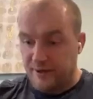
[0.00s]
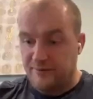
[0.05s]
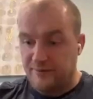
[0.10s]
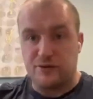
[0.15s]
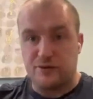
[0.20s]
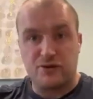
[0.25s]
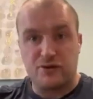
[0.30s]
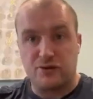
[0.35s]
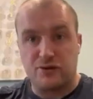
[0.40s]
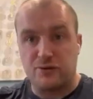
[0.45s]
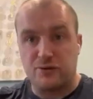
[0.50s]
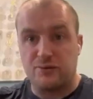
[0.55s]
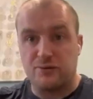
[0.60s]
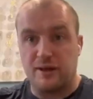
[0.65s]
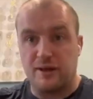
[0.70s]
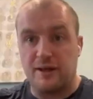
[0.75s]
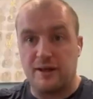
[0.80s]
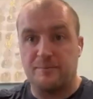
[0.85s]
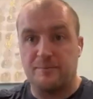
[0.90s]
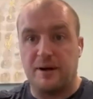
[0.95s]
I'd even screwed
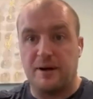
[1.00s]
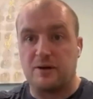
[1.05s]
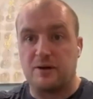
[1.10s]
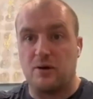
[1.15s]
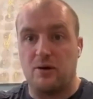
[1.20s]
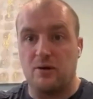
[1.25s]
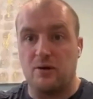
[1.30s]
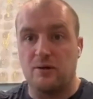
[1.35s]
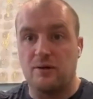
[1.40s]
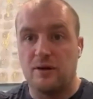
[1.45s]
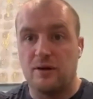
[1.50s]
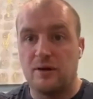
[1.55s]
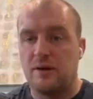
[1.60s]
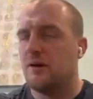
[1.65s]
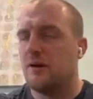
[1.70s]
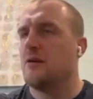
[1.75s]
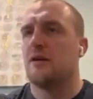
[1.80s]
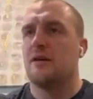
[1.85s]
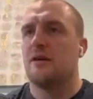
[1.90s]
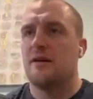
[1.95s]
the lid back on,
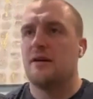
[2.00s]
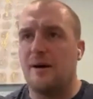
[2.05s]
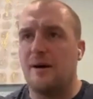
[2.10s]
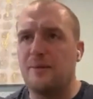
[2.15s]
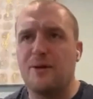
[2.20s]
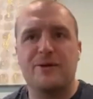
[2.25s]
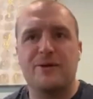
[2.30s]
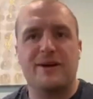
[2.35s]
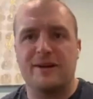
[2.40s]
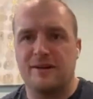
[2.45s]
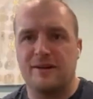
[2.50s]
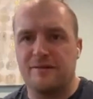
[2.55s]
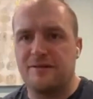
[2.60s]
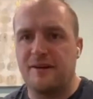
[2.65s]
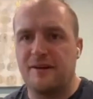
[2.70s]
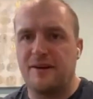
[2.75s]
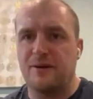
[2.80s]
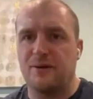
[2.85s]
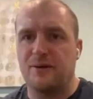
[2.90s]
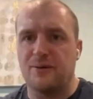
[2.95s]
I'm looking at
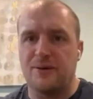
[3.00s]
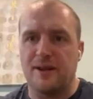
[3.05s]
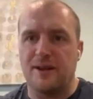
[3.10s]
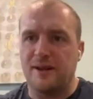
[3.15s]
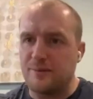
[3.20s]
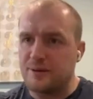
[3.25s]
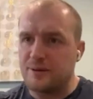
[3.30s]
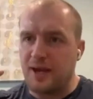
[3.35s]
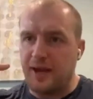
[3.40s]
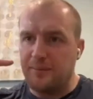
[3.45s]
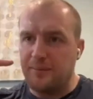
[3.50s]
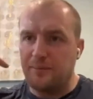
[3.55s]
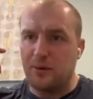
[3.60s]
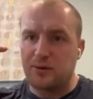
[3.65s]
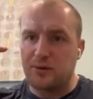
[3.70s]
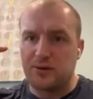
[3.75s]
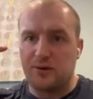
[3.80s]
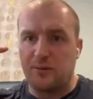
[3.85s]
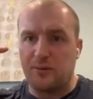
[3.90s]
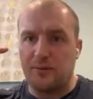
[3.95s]
field and I'm getting
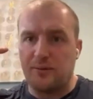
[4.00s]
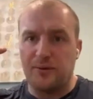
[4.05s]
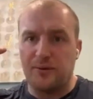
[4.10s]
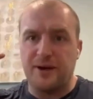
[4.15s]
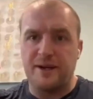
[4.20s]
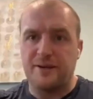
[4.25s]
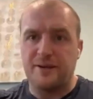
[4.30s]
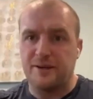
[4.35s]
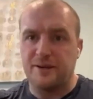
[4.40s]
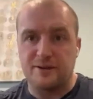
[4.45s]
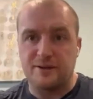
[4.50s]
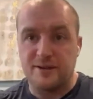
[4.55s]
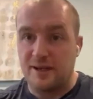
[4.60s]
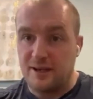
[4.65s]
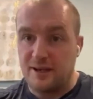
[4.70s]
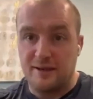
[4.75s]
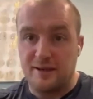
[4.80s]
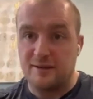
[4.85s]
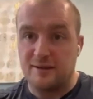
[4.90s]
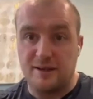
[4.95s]
buzzed on my radio
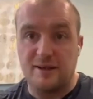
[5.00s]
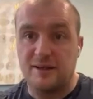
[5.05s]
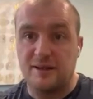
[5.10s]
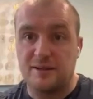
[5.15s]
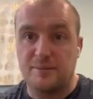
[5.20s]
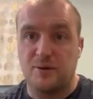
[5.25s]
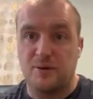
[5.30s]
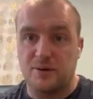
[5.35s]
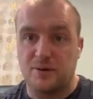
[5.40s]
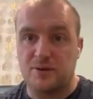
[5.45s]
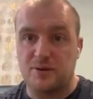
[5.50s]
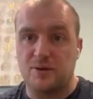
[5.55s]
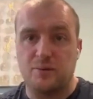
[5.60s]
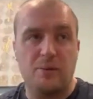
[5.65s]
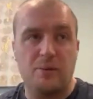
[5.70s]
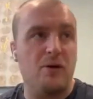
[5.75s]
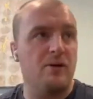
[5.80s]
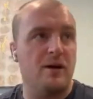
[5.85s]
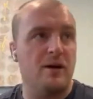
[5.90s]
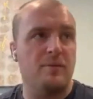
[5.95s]
saying, you need to put a
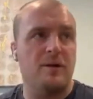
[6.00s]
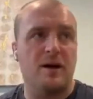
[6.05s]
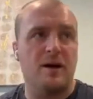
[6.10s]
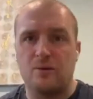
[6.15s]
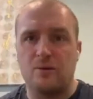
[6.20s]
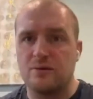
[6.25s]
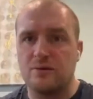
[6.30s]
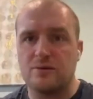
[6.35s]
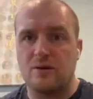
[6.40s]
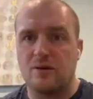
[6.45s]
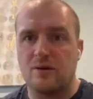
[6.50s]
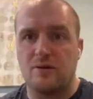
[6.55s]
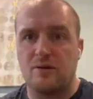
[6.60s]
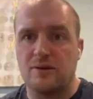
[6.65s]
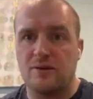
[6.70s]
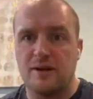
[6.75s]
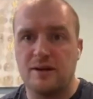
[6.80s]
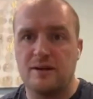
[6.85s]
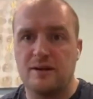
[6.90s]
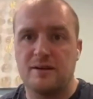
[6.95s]
sub on. I'm like, what's going
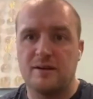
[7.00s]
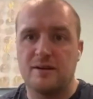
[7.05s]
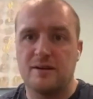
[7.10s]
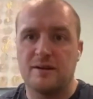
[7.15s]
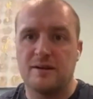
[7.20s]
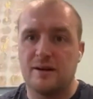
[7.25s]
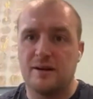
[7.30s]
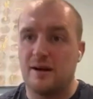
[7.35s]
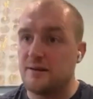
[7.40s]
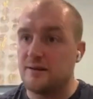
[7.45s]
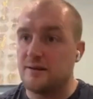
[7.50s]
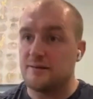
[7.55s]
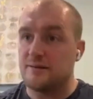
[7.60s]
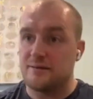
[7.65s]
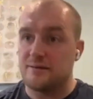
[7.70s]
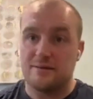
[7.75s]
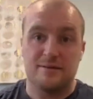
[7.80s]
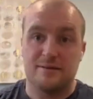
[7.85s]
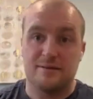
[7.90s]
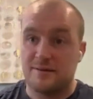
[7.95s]
on here? And
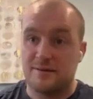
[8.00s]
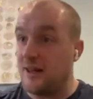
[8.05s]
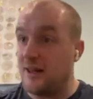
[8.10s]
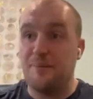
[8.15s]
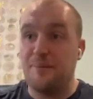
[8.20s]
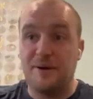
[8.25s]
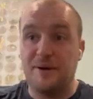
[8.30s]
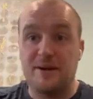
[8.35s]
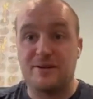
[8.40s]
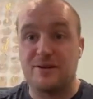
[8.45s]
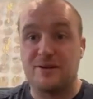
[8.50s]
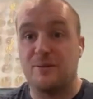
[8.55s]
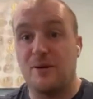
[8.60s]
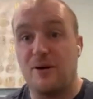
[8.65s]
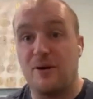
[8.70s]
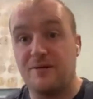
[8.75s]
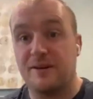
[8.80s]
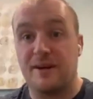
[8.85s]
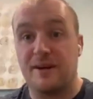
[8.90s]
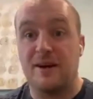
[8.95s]
Kalepi had come
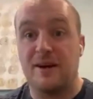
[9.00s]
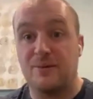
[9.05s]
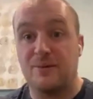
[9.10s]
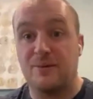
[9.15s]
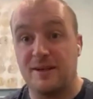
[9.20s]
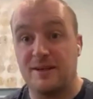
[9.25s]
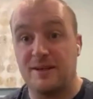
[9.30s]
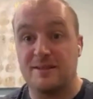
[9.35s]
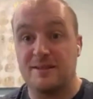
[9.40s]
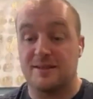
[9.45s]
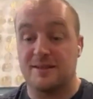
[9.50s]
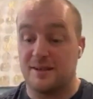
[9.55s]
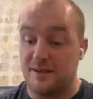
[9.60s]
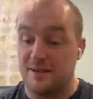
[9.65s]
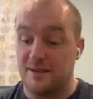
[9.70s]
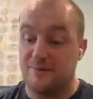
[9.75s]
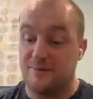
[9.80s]
off again with